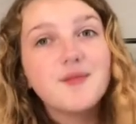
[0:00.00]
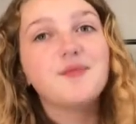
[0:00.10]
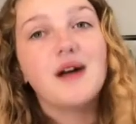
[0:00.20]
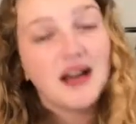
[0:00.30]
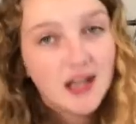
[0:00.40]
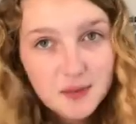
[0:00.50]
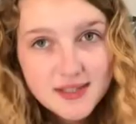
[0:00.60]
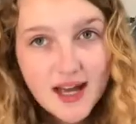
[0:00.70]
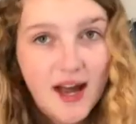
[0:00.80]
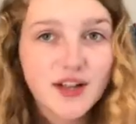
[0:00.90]
my name is
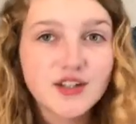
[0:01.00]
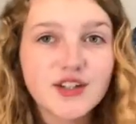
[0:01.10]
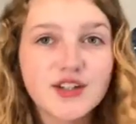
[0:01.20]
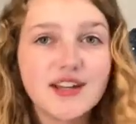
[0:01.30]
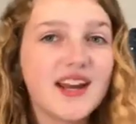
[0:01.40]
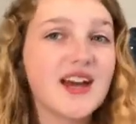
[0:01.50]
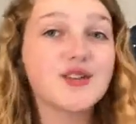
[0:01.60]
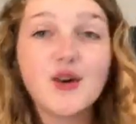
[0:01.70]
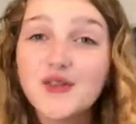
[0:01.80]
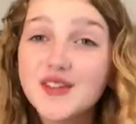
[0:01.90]
Ashley, as
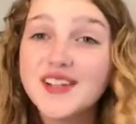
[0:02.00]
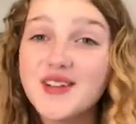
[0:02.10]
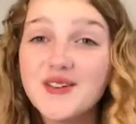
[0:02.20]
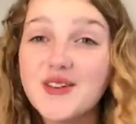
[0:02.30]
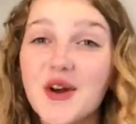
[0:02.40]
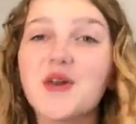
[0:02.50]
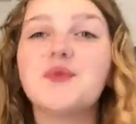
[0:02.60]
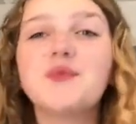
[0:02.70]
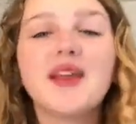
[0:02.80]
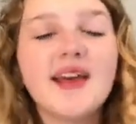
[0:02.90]
hopefully you know,
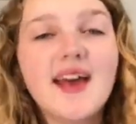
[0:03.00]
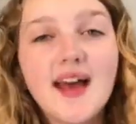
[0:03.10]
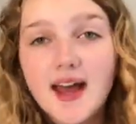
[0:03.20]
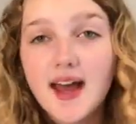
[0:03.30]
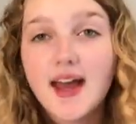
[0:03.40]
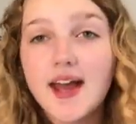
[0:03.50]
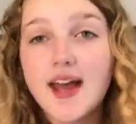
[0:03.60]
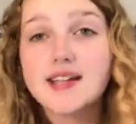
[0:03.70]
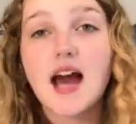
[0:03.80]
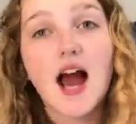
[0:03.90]

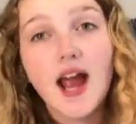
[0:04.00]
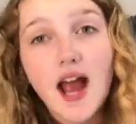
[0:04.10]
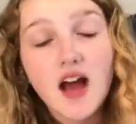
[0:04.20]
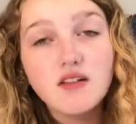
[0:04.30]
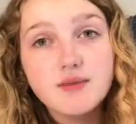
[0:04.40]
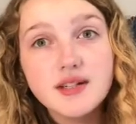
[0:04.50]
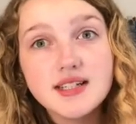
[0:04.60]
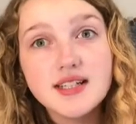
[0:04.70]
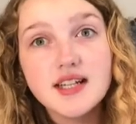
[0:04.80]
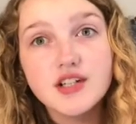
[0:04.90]
and I have been
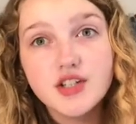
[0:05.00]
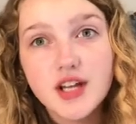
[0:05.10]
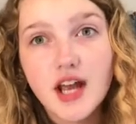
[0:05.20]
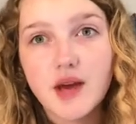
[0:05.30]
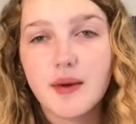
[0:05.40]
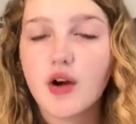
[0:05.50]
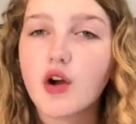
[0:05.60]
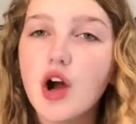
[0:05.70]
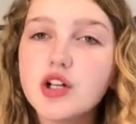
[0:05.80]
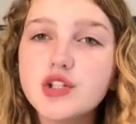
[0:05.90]
teaching about
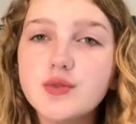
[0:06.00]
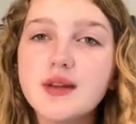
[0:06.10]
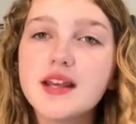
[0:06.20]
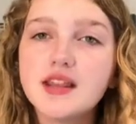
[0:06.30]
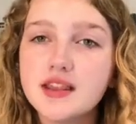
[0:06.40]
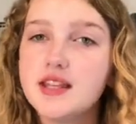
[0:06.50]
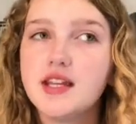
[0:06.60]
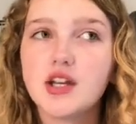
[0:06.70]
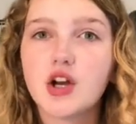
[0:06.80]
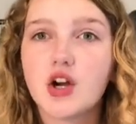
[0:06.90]
costuming and
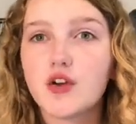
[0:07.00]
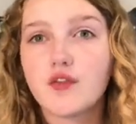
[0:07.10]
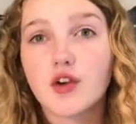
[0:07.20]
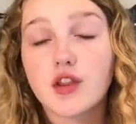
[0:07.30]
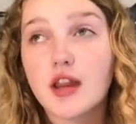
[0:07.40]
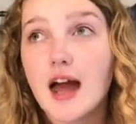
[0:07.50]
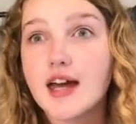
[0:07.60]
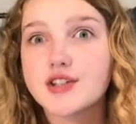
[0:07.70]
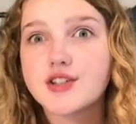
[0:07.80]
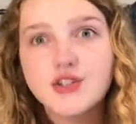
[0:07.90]
theater for the
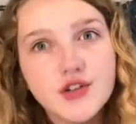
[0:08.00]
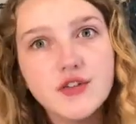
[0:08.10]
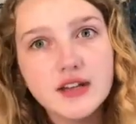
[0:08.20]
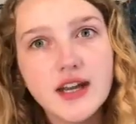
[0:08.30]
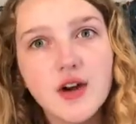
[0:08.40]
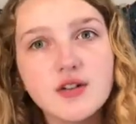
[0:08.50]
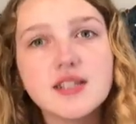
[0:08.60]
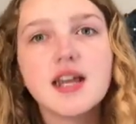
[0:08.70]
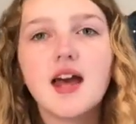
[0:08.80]
last two videos,